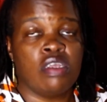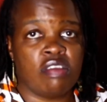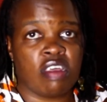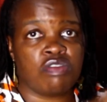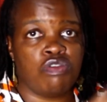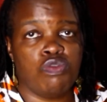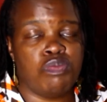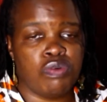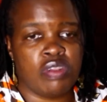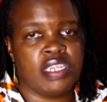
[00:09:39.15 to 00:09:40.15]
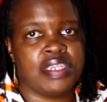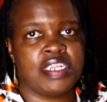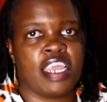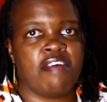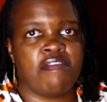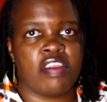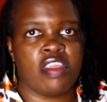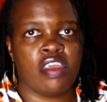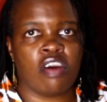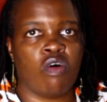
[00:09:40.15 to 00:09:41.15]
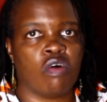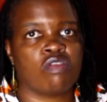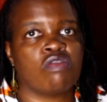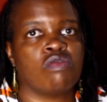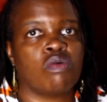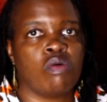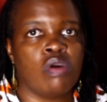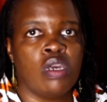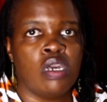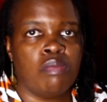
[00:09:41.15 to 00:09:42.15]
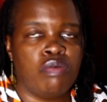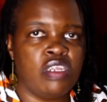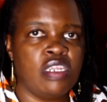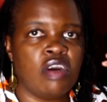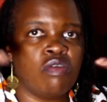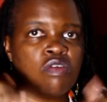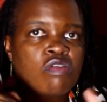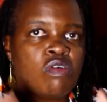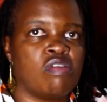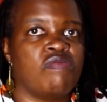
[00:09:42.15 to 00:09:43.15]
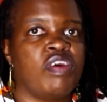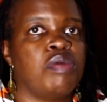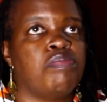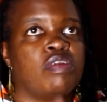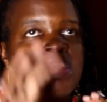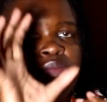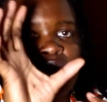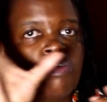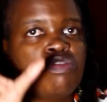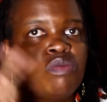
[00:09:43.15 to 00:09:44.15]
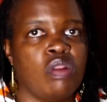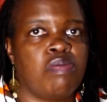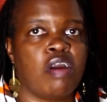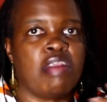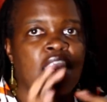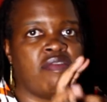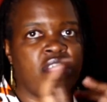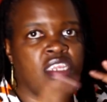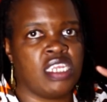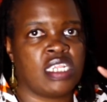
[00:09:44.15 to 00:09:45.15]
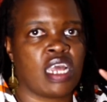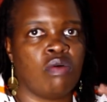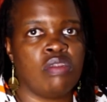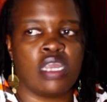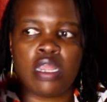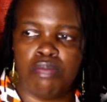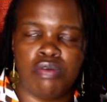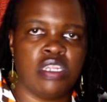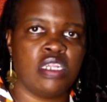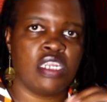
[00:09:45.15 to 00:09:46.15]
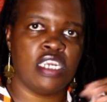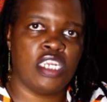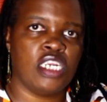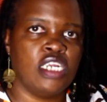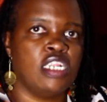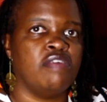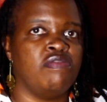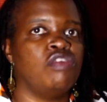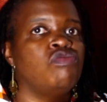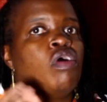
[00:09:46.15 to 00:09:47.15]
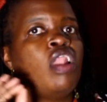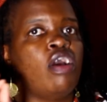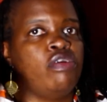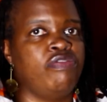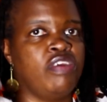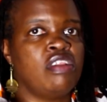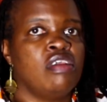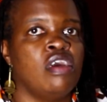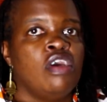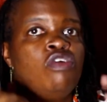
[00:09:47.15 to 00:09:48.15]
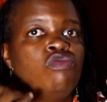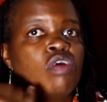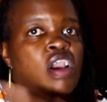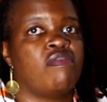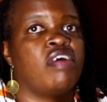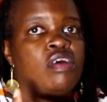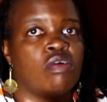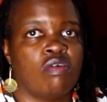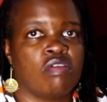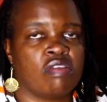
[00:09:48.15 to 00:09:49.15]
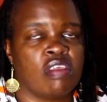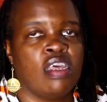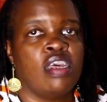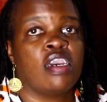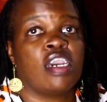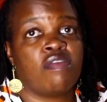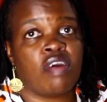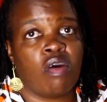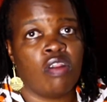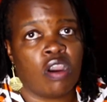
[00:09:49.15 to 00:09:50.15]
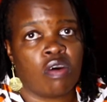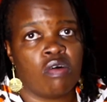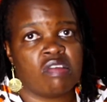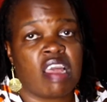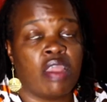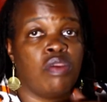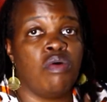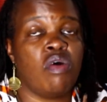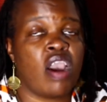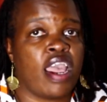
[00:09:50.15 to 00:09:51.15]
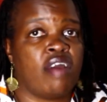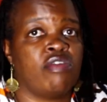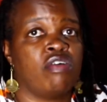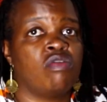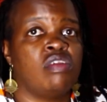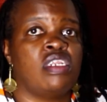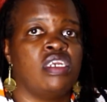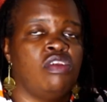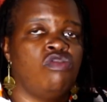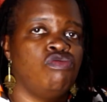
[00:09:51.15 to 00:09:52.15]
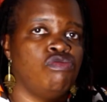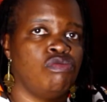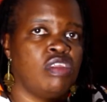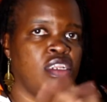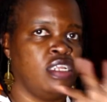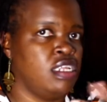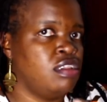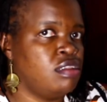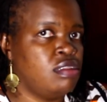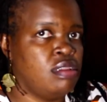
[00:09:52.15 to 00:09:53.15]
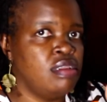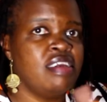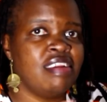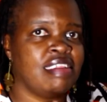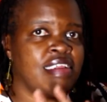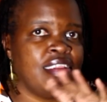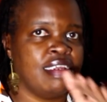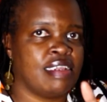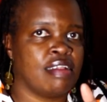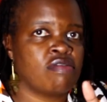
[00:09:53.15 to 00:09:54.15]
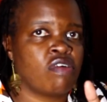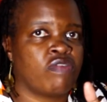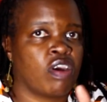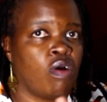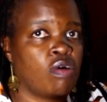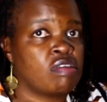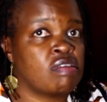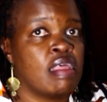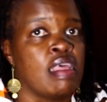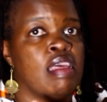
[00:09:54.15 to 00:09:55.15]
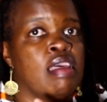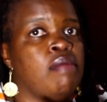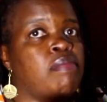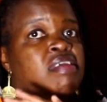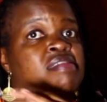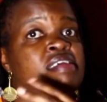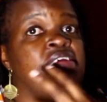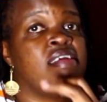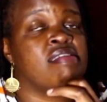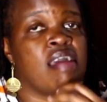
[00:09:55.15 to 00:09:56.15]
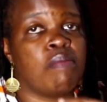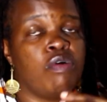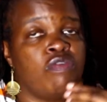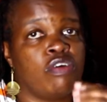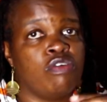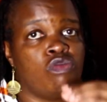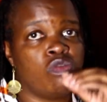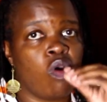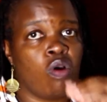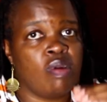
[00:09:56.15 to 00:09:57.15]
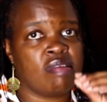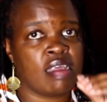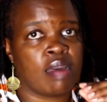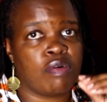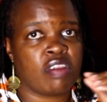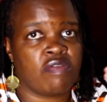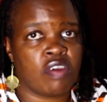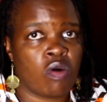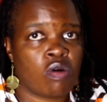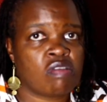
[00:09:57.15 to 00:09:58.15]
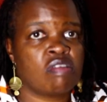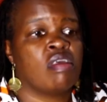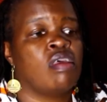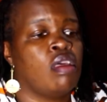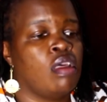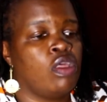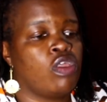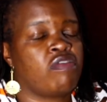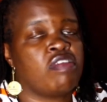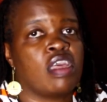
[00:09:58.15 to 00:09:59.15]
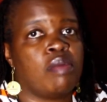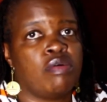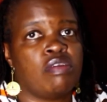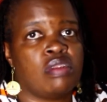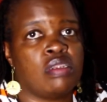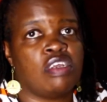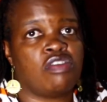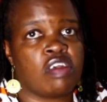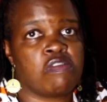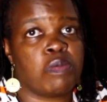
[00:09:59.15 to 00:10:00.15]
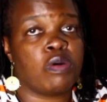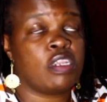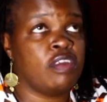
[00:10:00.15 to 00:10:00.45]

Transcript: Just you put it in every cost. So putting down those costs is very important, because you will probably average it out and put it in each individual outfit to cover your costs. Cover all your costs. I know I have not gotten into the nitty-gritty details of the costs, but that's just an example for you to always think about every cost You have to think about the transport.